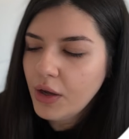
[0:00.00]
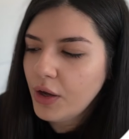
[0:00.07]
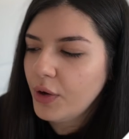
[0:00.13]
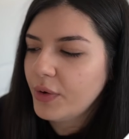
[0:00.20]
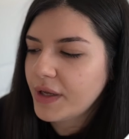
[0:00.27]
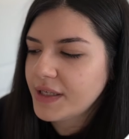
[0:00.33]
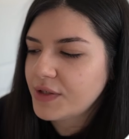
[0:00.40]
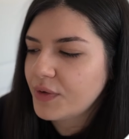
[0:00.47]

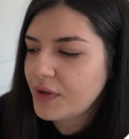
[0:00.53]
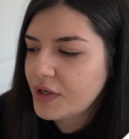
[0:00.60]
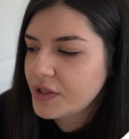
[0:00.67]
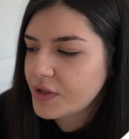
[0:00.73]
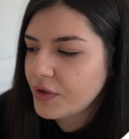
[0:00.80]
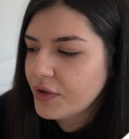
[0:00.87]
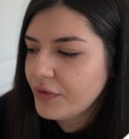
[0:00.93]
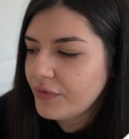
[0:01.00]
Okay, so
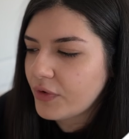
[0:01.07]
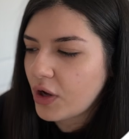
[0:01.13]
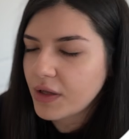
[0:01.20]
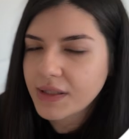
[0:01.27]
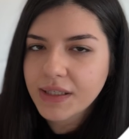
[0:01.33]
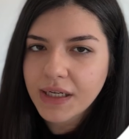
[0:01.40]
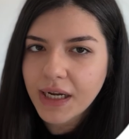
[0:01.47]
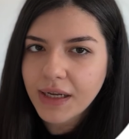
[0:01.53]
these are the
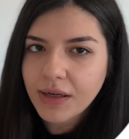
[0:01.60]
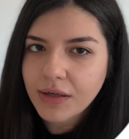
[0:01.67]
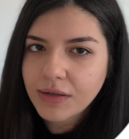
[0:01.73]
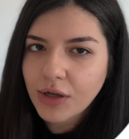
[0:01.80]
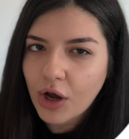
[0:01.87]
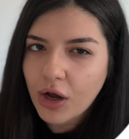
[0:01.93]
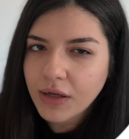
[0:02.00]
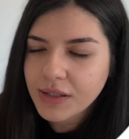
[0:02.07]
fonts that I
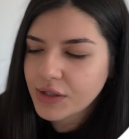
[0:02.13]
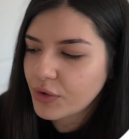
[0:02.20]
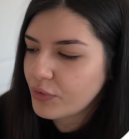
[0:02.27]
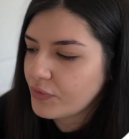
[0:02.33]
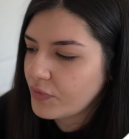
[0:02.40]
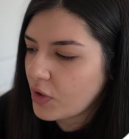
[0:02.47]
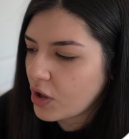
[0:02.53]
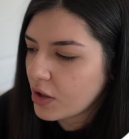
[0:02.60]
got so
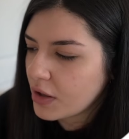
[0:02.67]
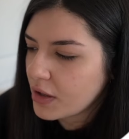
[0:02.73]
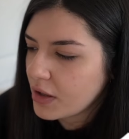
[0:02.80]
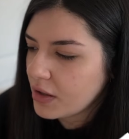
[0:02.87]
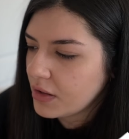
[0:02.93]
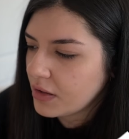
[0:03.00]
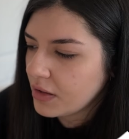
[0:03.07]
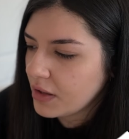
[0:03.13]
far,
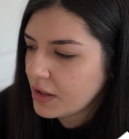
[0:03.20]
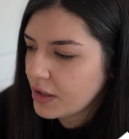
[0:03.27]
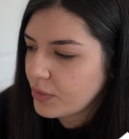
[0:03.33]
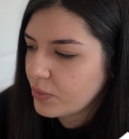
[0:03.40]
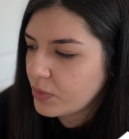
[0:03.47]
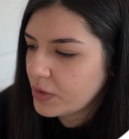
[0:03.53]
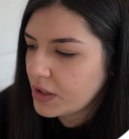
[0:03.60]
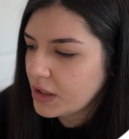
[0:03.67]
and I
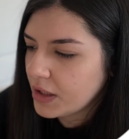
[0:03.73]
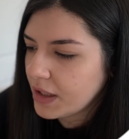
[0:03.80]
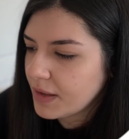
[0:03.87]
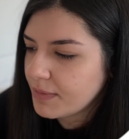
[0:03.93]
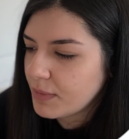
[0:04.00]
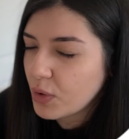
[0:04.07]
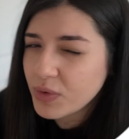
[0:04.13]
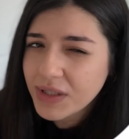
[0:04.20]
really like
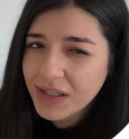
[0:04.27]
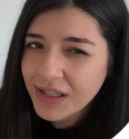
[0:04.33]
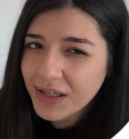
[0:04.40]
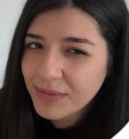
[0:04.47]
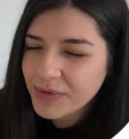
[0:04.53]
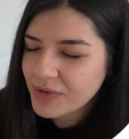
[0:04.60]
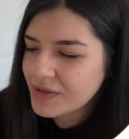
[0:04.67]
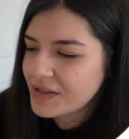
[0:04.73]
most of
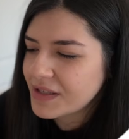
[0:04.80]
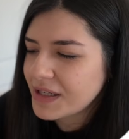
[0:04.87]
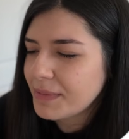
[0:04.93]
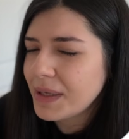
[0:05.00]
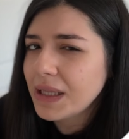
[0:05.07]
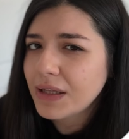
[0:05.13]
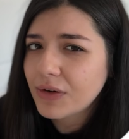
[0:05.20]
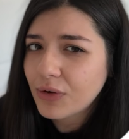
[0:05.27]
them, so this is gonna be
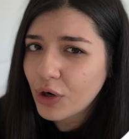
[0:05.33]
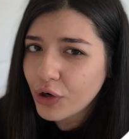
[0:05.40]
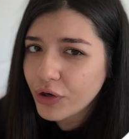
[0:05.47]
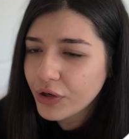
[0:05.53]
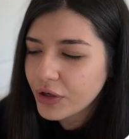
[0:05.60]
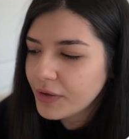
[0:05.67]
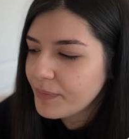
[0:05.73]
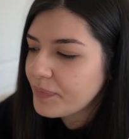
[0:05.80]
a little
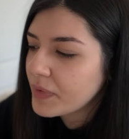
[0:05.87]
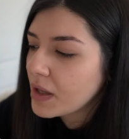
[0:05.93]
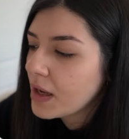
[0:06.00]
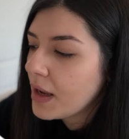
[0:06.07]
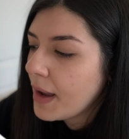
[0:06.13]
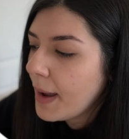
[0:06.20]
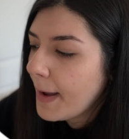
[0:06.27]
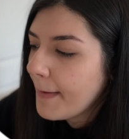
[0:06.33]
harder,
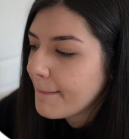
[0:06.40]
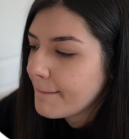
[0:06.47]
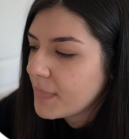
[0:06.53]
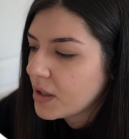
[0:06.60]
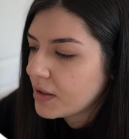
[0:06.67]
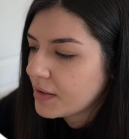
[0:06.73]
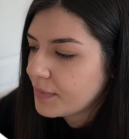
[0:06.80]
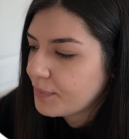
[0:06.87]

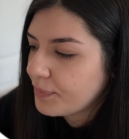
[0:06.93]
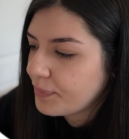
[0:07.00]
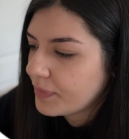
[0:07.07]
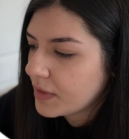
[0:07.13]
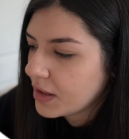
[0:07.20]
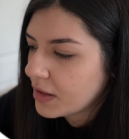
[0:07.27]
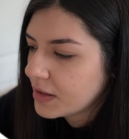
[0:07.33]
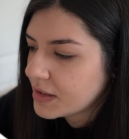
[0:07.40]
but
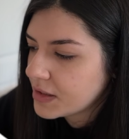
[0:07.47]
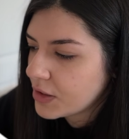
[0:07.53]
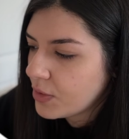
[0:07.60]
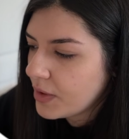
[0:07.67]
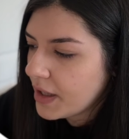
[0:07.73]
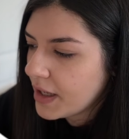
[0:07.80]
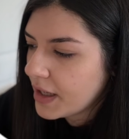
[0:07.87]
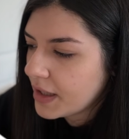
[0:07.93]
let's go
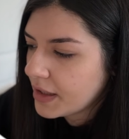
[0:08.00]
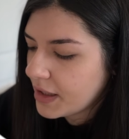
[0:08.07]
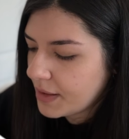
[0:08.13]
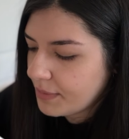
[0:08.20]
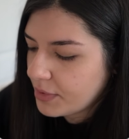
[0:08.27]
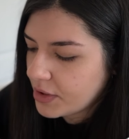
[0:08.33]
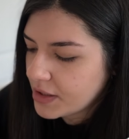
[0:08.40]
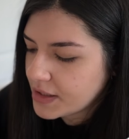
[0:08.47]
ahead and
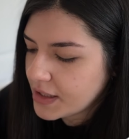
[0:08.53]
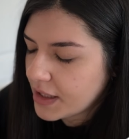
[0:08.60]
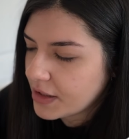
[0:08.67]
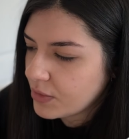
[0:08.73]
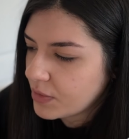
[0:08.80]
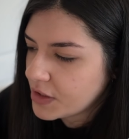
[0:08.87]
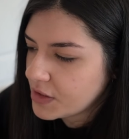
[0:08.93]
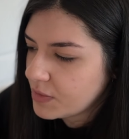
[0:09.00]
put aside
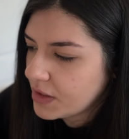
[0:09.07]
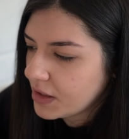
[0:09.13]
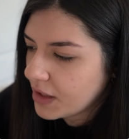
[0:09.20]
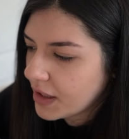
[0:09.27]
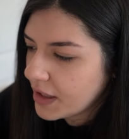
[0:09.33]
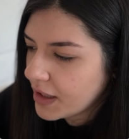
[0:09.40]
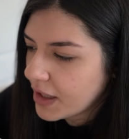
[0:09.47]
the ones we like.